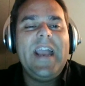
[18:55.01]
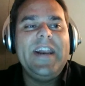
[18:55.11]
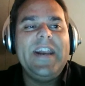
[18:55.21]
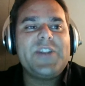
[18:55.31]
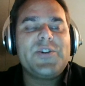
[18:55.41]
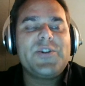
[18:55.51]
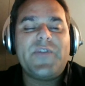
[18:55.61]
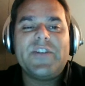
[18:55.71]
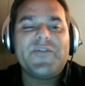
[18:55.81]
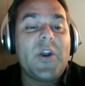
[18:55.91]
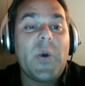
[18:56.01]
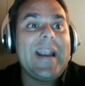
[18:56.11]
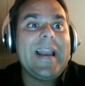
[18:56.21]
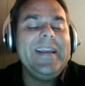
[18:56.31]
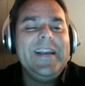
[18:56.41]
and in actual fact, very
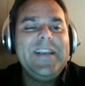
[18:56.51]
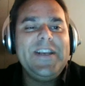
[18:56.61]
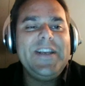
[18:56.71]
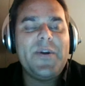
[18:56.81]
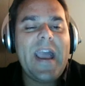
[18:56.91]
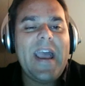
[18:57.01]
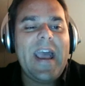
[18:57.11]
quickly, you know,